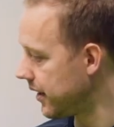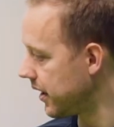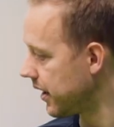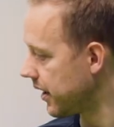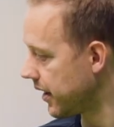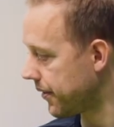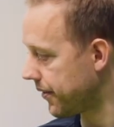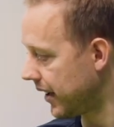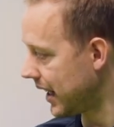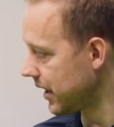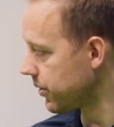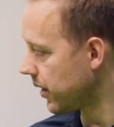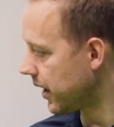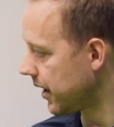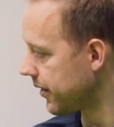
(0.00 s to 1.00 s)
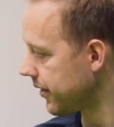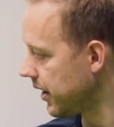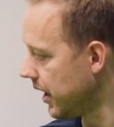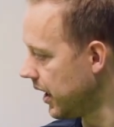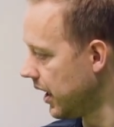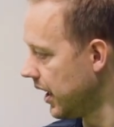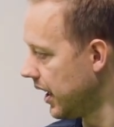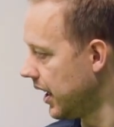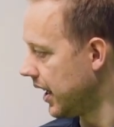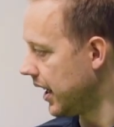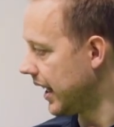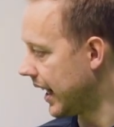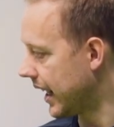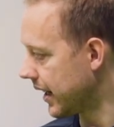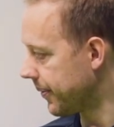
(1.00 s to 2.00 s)
the, the flat drive.
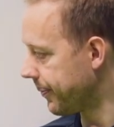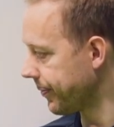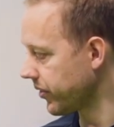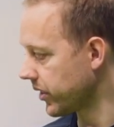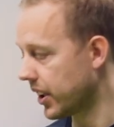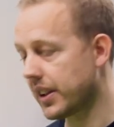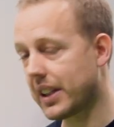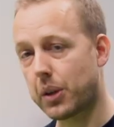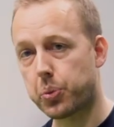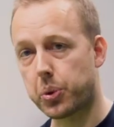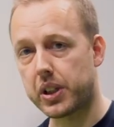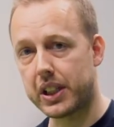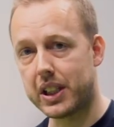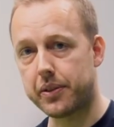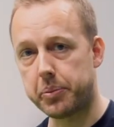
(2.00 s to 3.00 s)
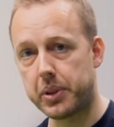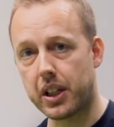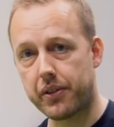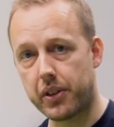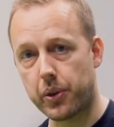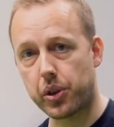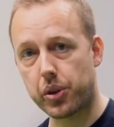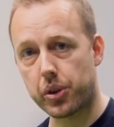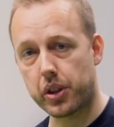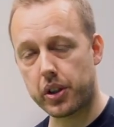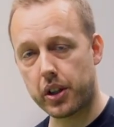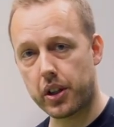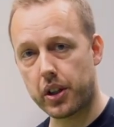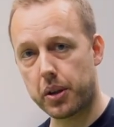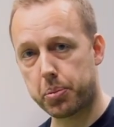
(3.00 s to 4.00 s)
And that would leave me in a very good
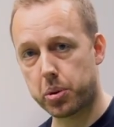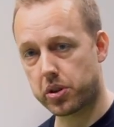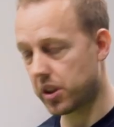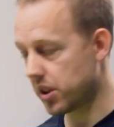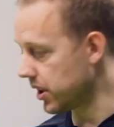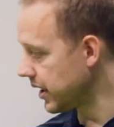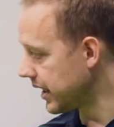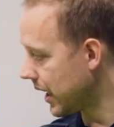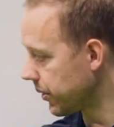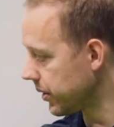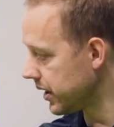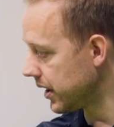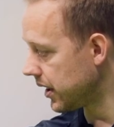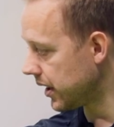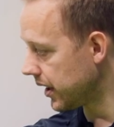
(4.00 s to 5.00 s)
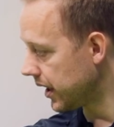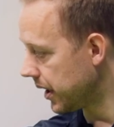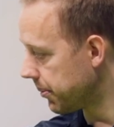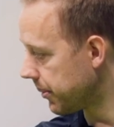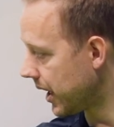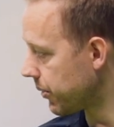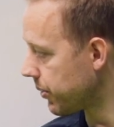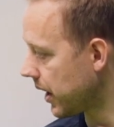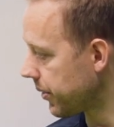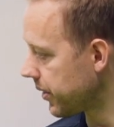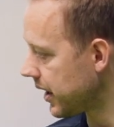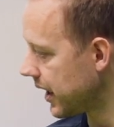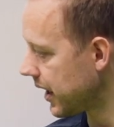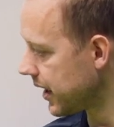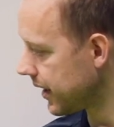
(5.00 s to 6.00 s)
uh, position down here in my round the
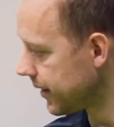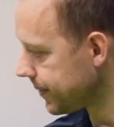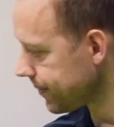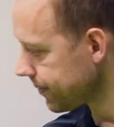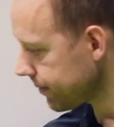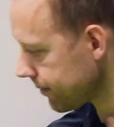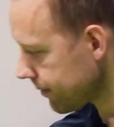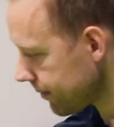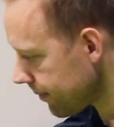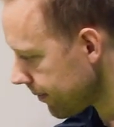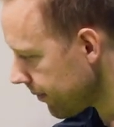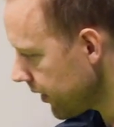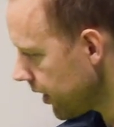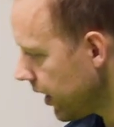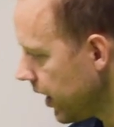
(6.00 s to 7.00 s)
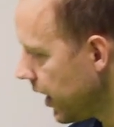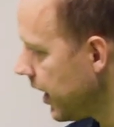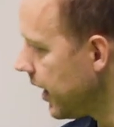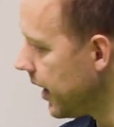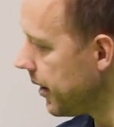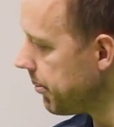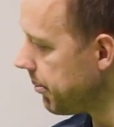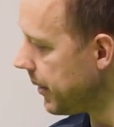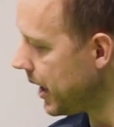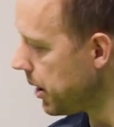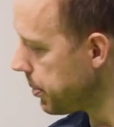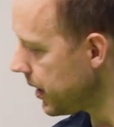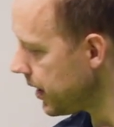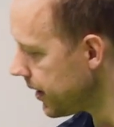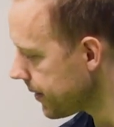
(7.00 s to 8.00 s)
head.
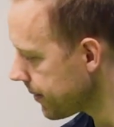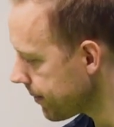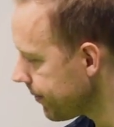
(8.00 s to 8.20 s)
Maybe